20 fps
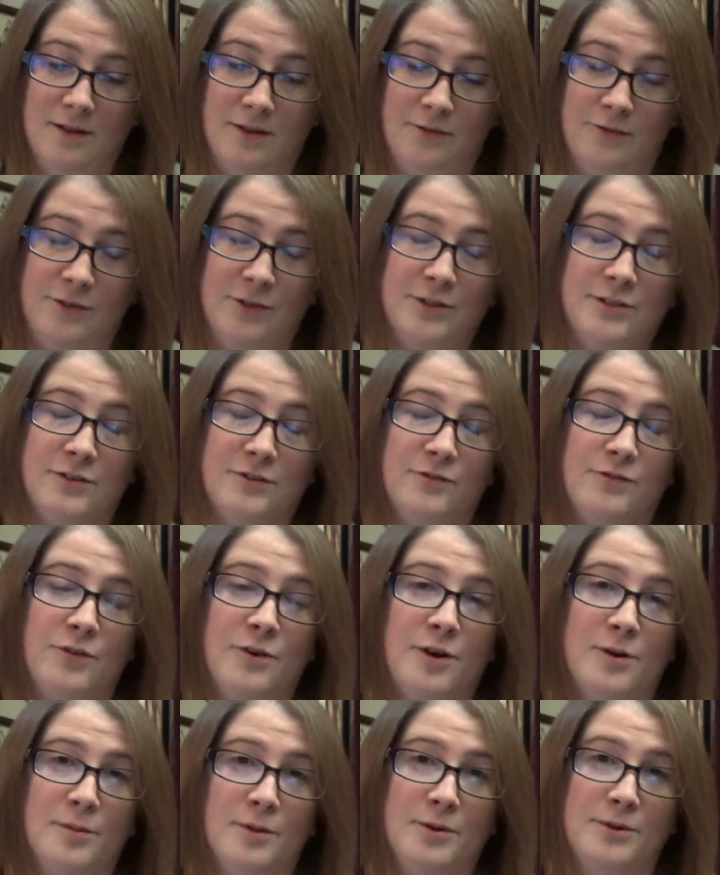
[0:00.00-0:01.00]
Well, first and
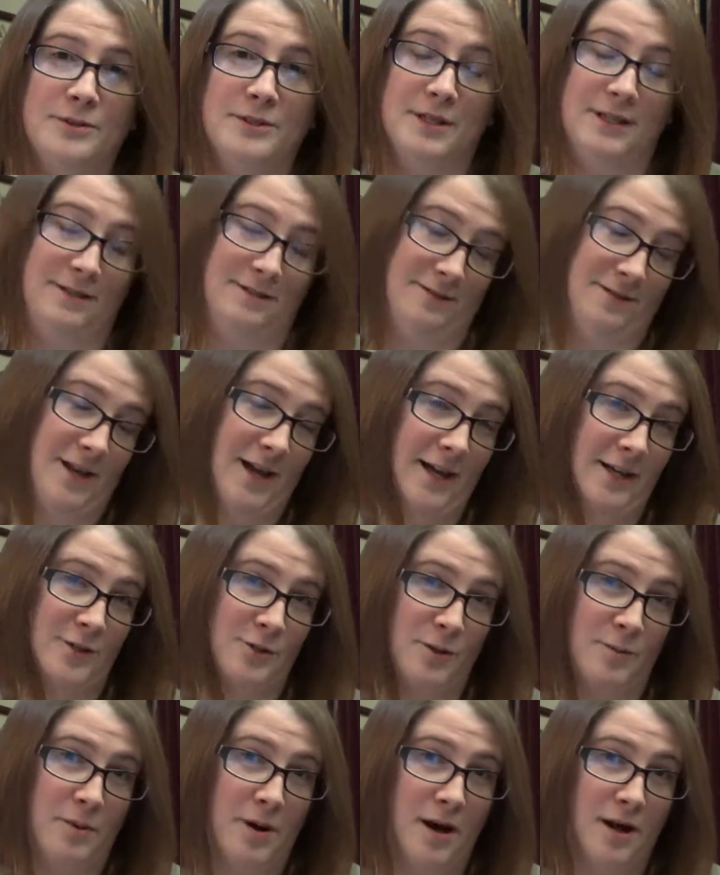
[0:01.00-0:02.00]
foremost, I'd like
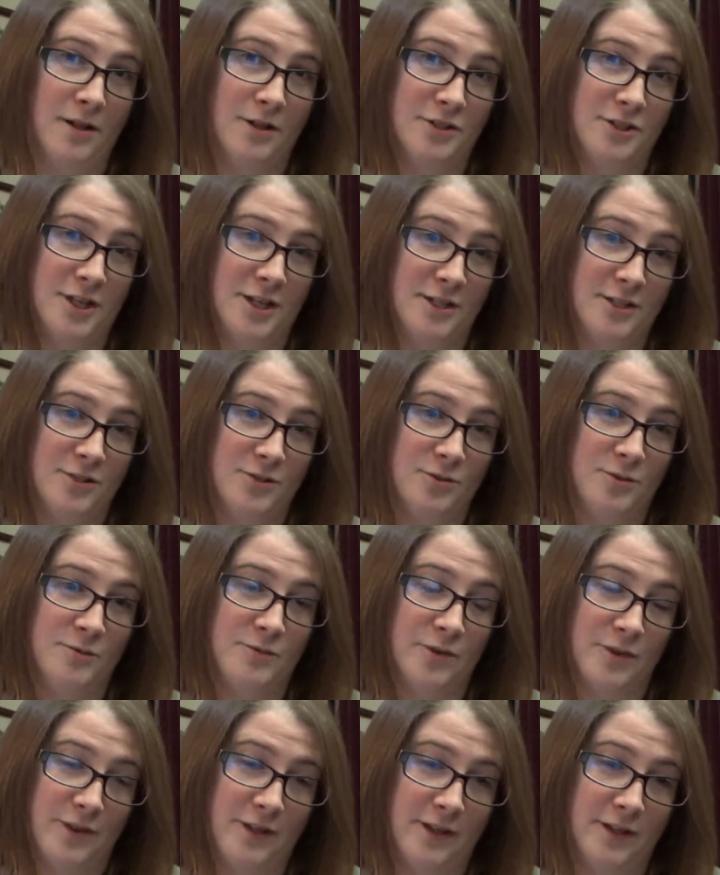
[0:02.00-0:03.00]
to apologize to him
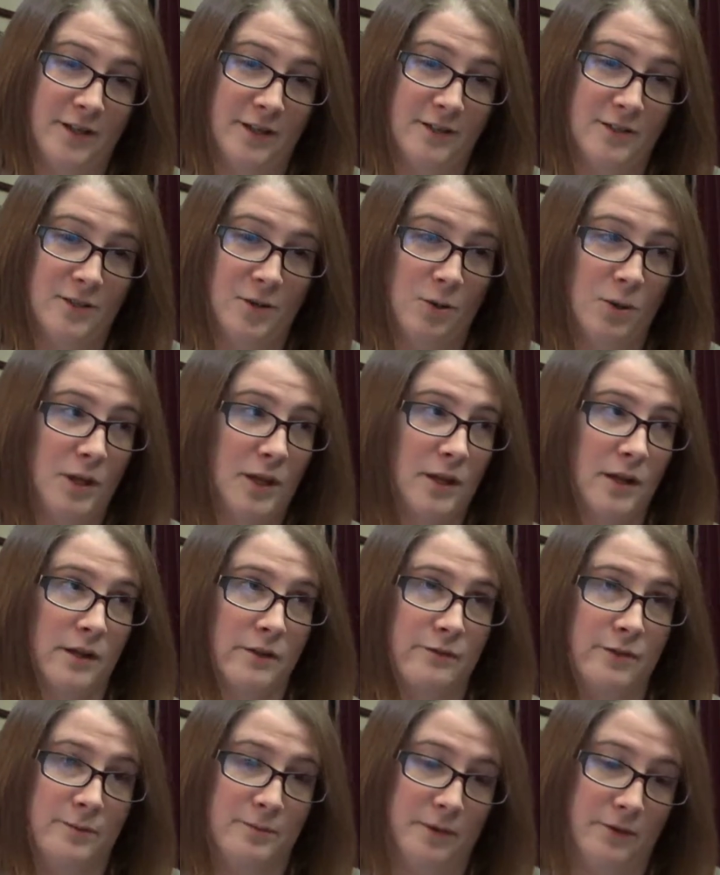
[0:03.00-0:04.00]
for thinking so
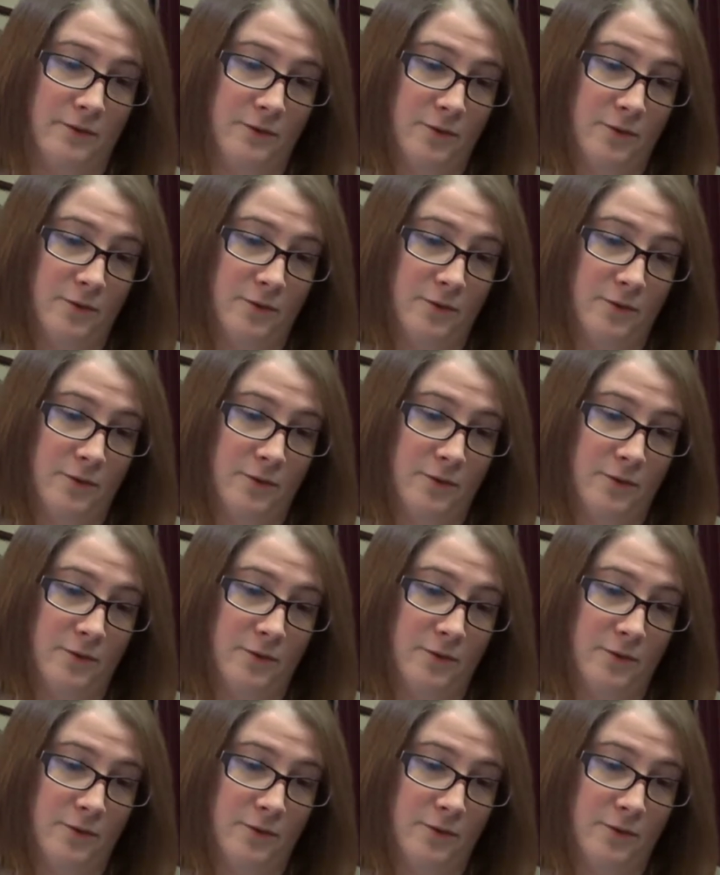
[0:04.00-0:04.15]
little of him